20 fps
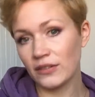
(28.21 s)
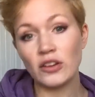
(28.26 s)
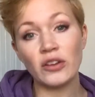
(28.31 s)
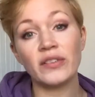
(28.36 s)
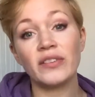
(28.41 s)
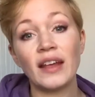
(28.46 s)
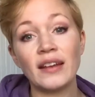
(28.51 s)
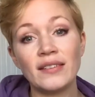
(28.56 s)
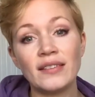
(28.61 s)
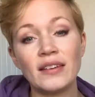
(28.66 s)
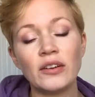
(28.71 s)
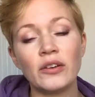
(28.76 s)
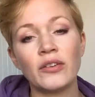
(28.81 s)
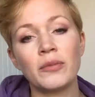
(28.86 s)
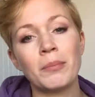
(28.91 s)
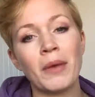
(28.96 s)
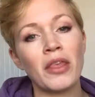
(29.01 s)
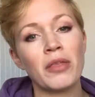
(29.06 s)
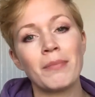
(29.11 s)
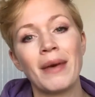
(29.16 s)
Your
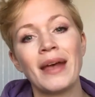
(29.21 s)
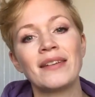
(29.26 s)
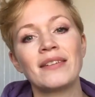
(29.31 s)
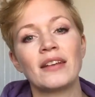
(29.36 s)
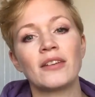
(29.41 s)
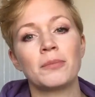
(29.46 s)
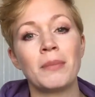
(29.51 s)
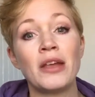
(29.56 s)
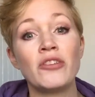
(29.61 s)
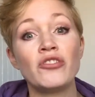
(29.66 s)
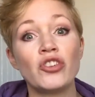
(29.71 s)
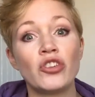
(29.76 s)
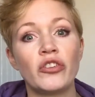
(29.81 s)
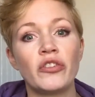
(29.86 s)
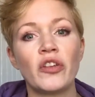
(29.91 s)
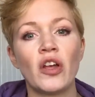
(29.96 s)
sexiness, mathematics, measured,